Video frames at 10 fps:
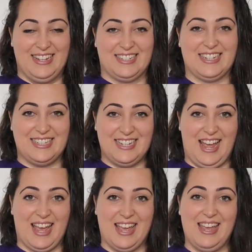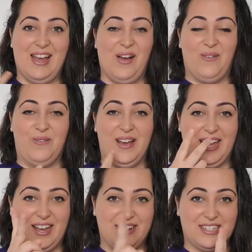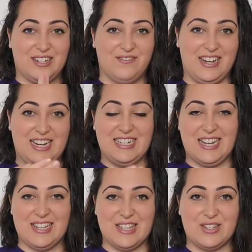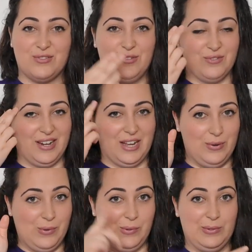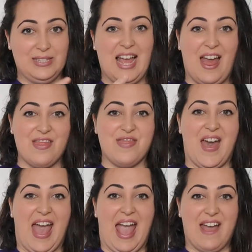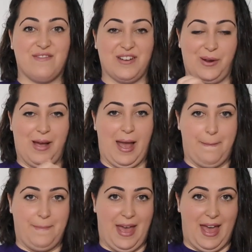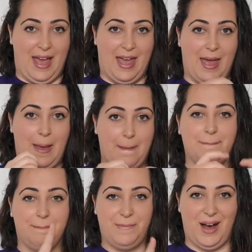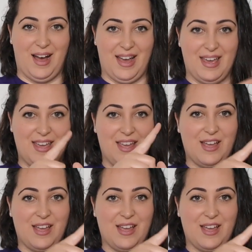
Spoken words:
Today we're going to read a story called The Everywhere Bear by